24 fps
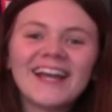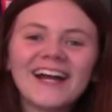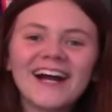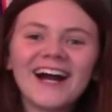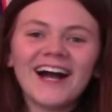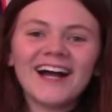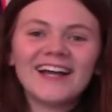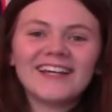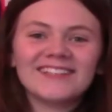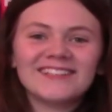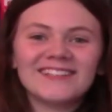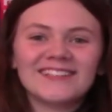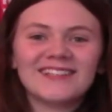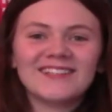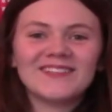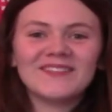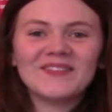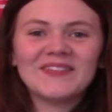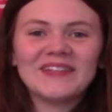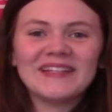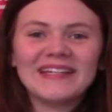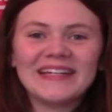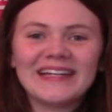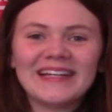guys, it's
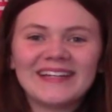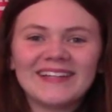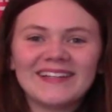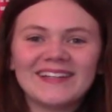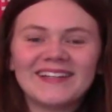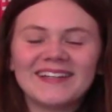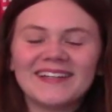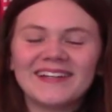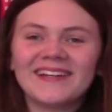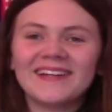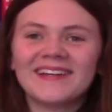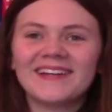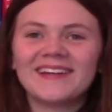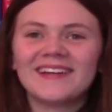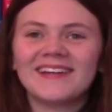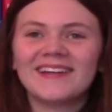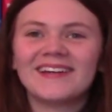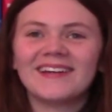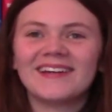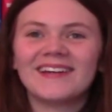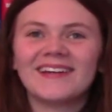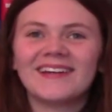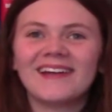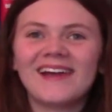me Daily,
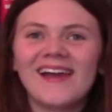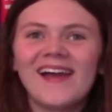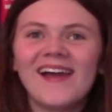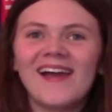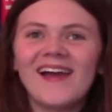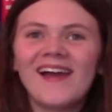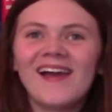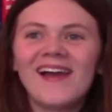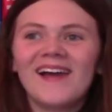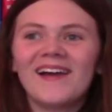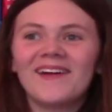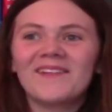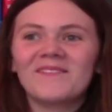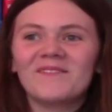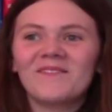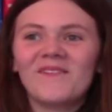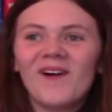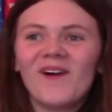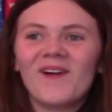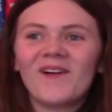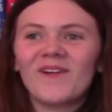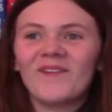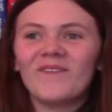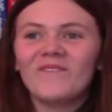and
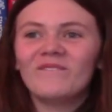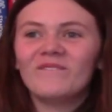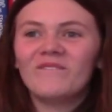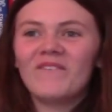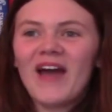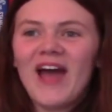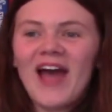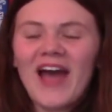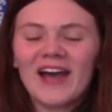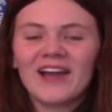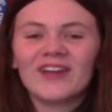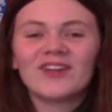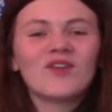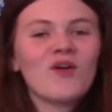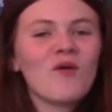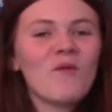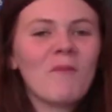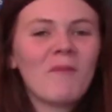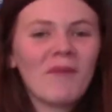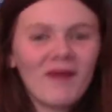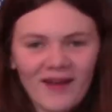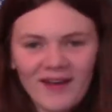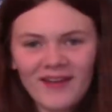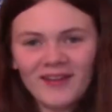welcome back to
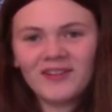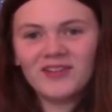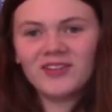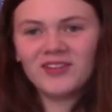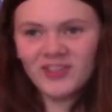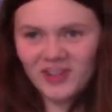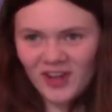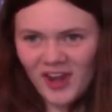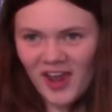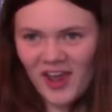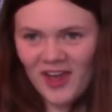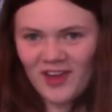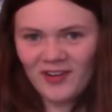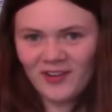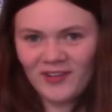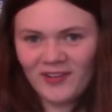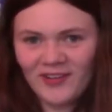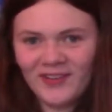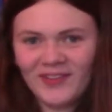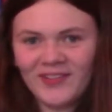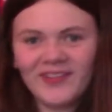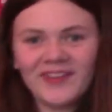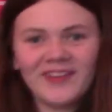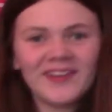my channel.
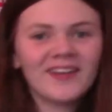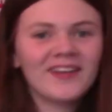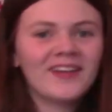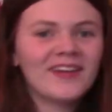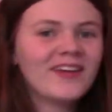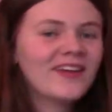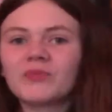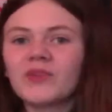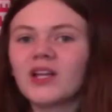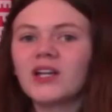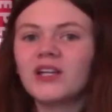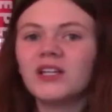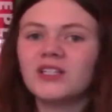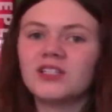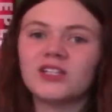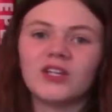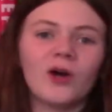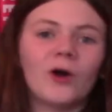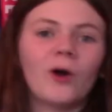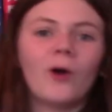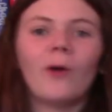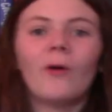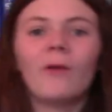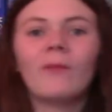
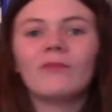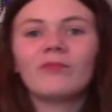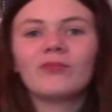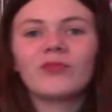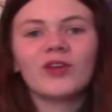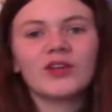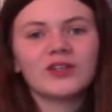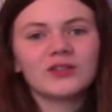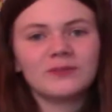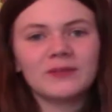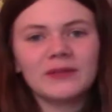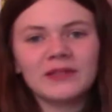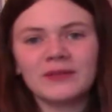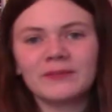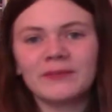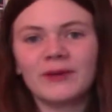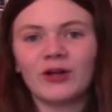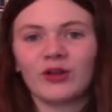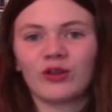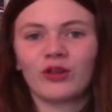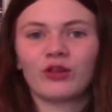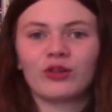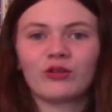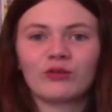So, there's been
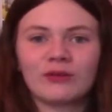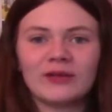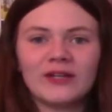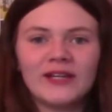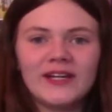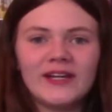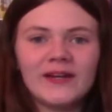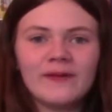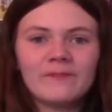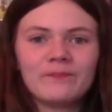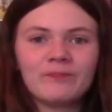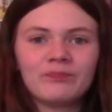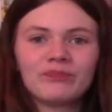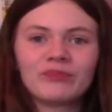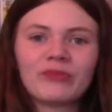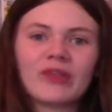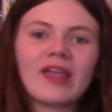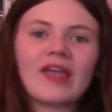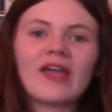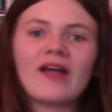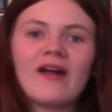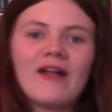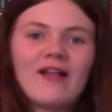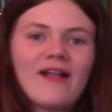about 3
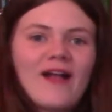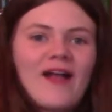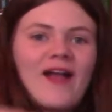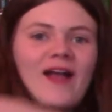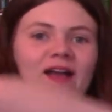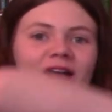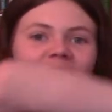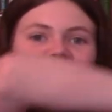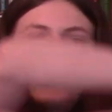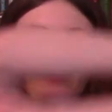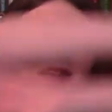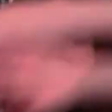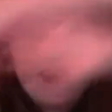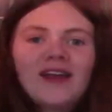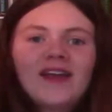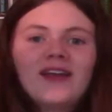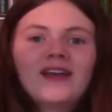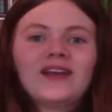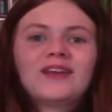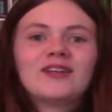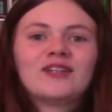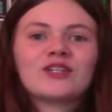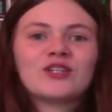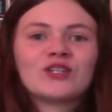
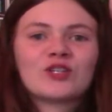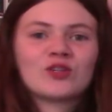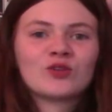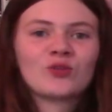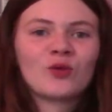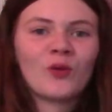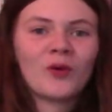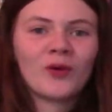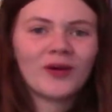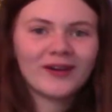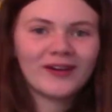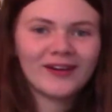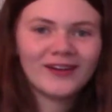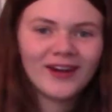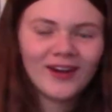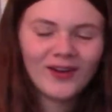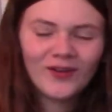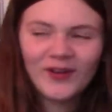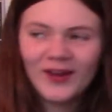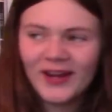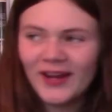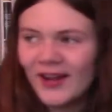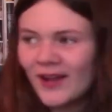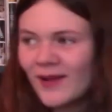
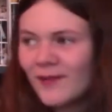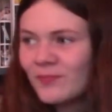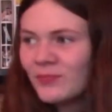extraordinary